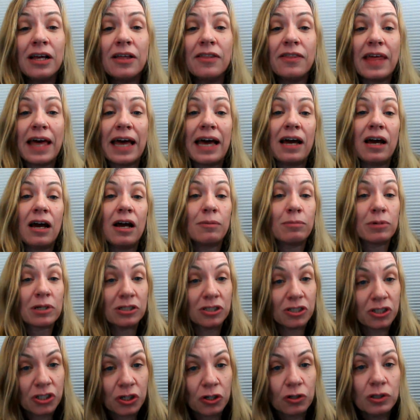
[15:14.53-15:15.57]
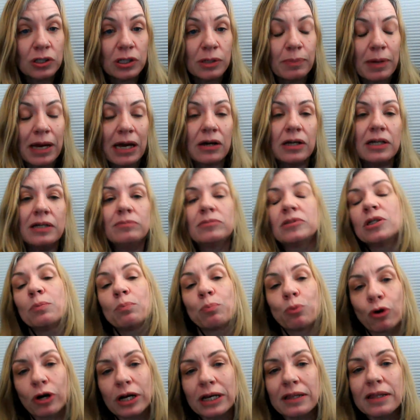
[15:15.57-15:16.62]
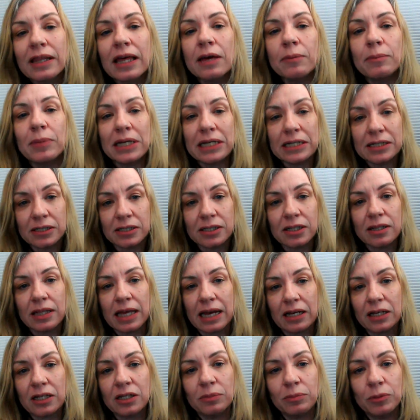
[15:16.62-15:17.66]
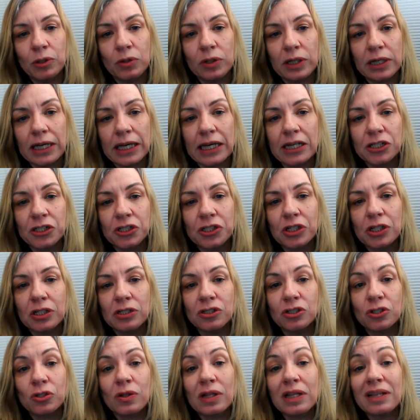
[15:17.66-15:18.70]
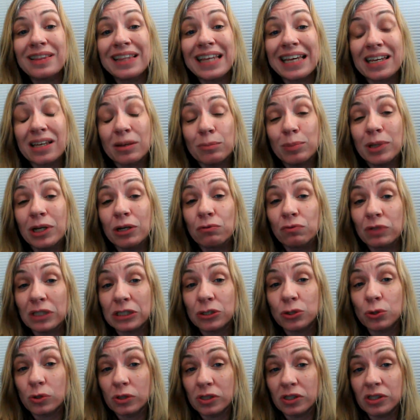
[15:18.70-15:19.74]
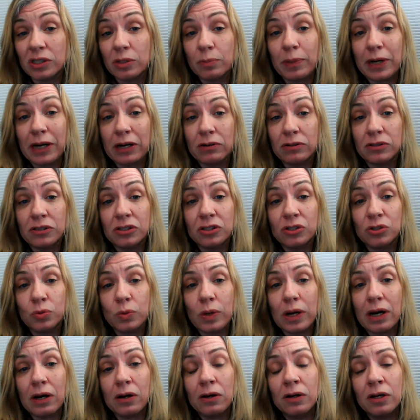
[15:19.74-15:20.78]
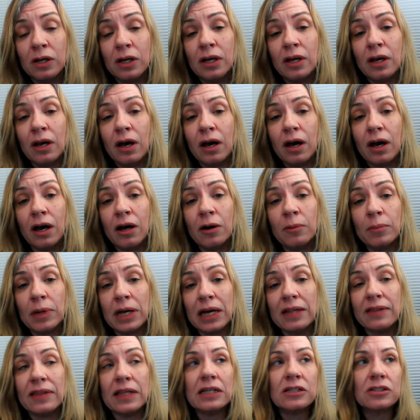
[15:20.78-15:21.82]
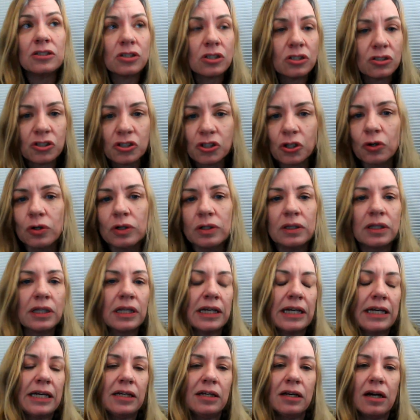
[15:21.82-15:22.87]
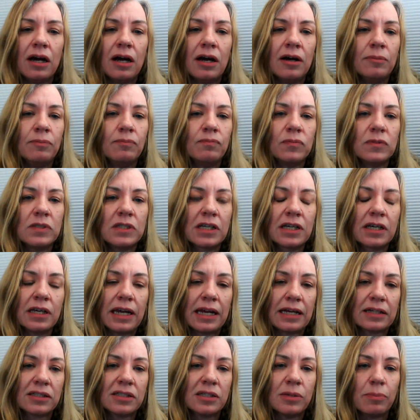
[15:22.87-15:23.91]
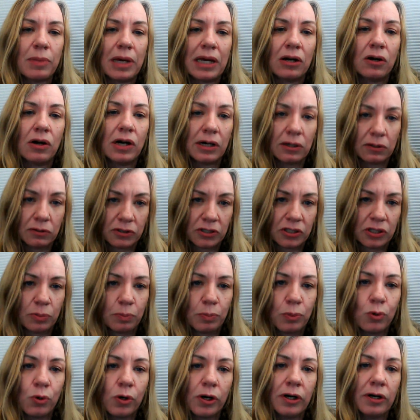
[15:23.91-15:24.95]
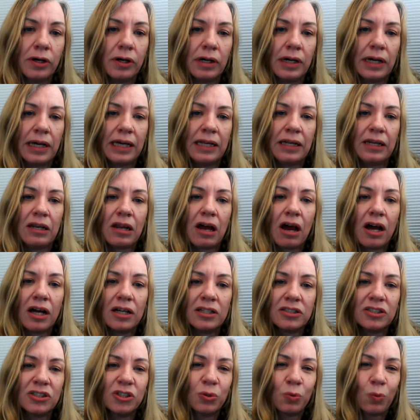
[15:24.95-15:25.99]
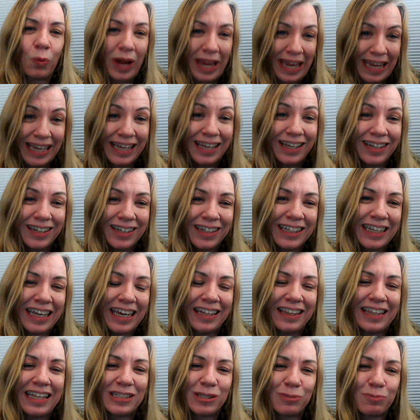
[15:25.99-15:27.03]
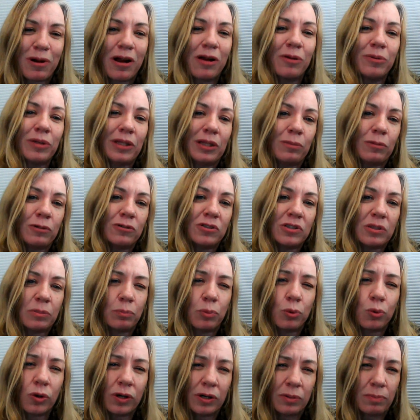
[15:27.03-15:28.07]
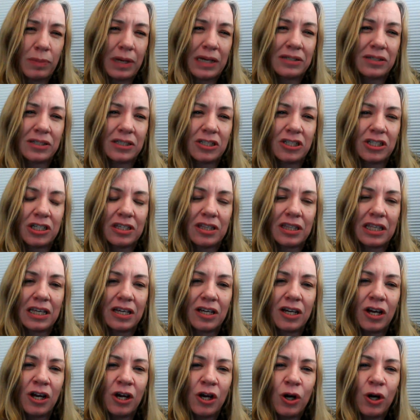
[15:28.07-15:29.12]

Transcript: that I'm concerned about him, to bring them into that communication so that they can be a resource to parents as well. And then certainly to connect to mental health support and not to wait. Again, that's probably the most important message. I think